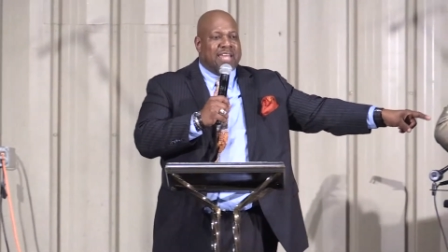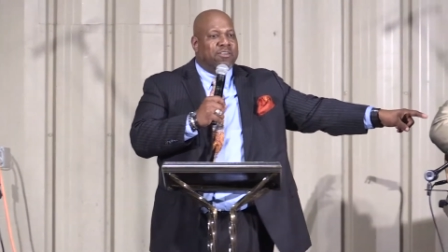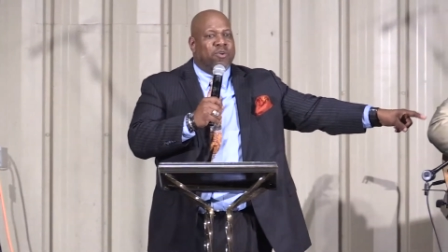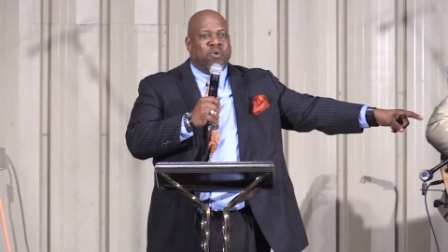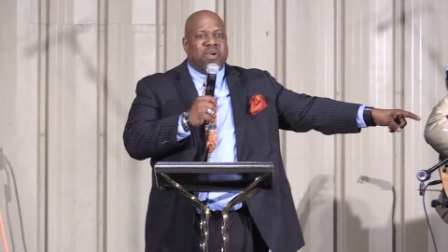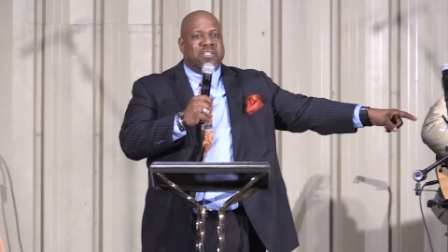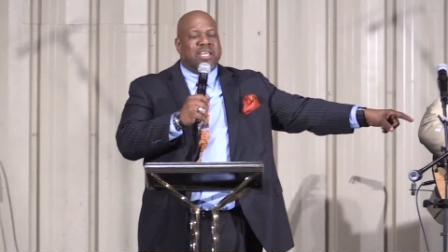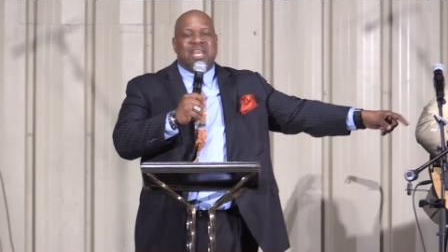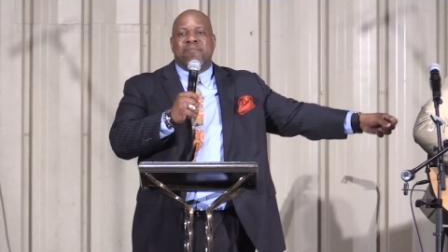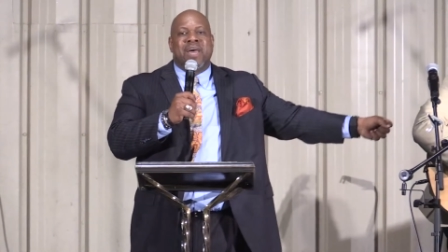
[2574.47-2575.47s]
that
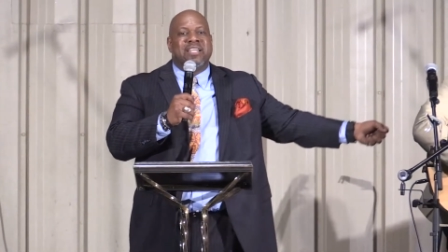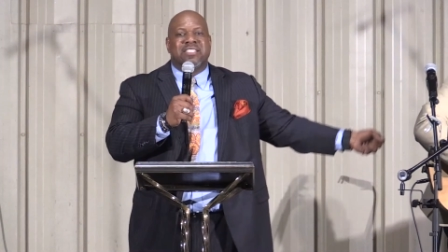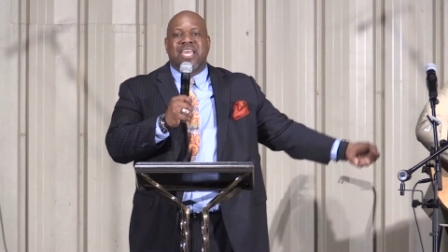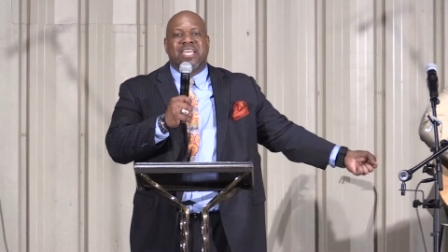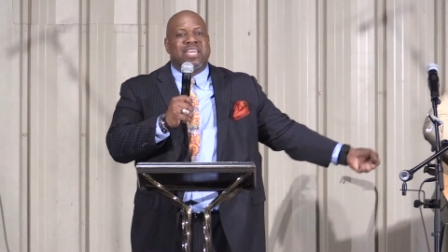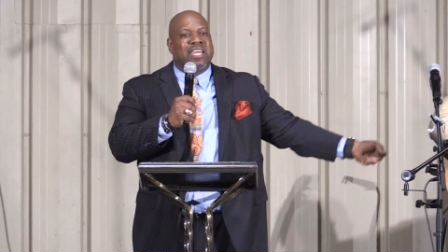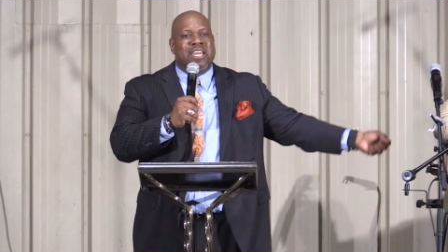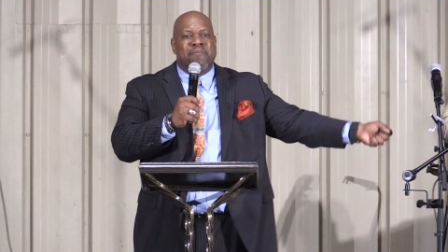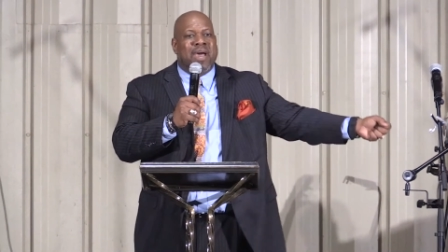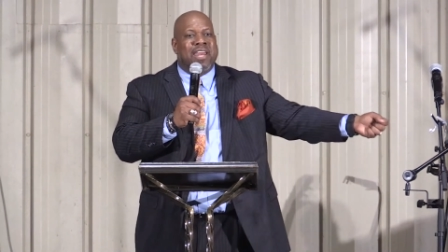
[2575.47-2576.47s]
noise and I'm not
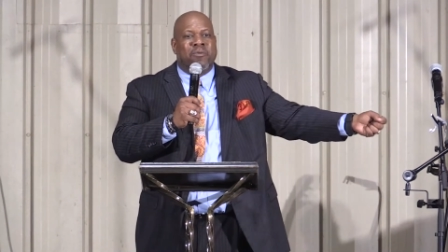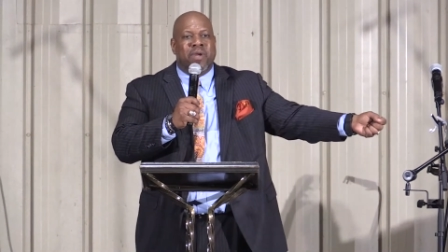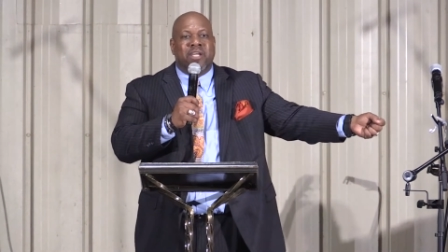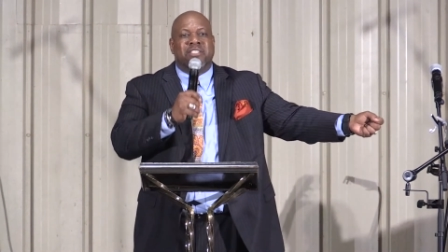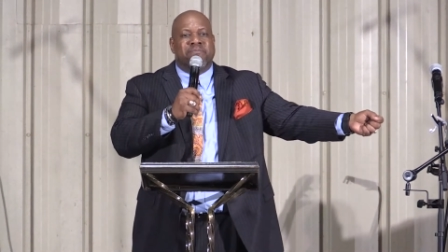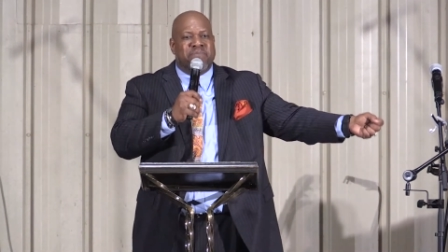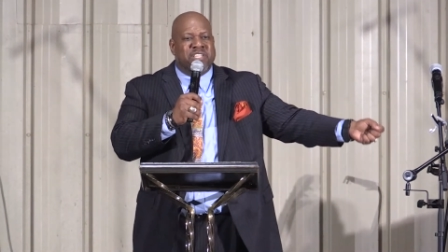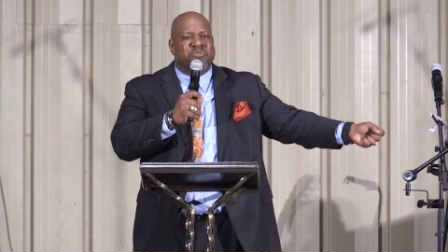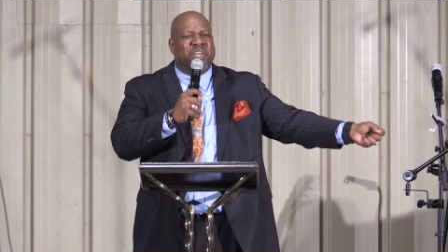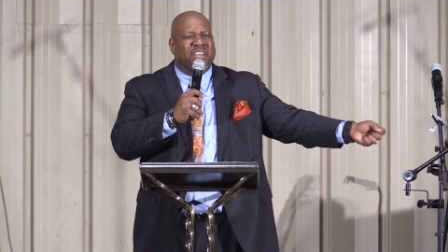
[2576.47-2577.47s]
taking anybody because
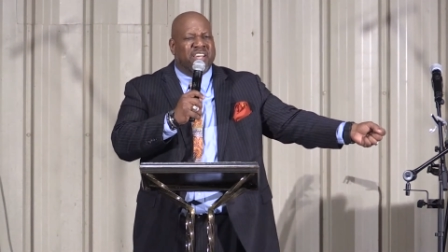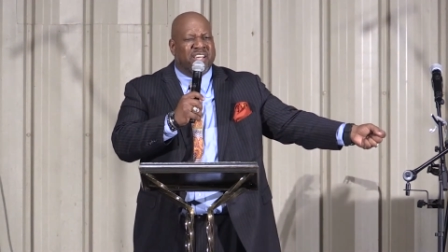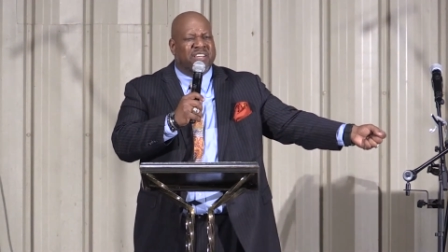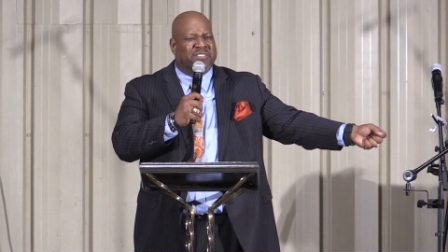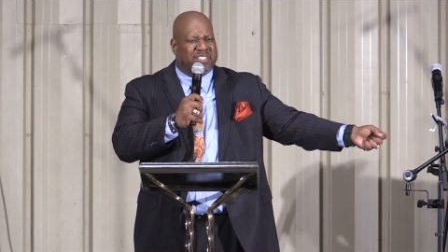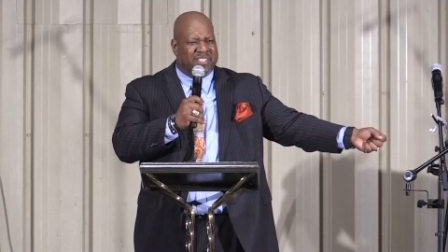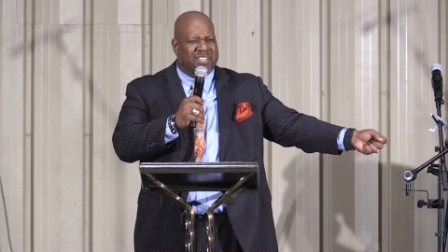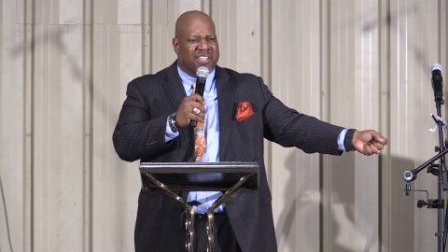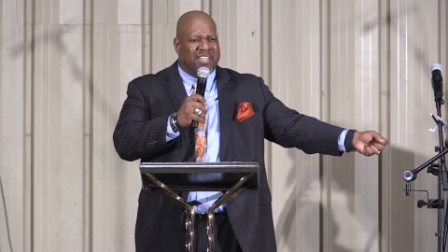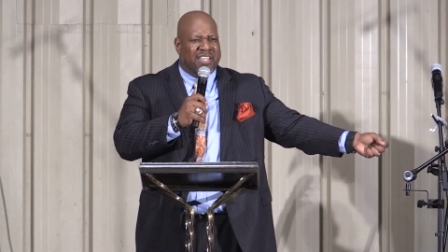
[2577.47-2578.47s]
misery loves,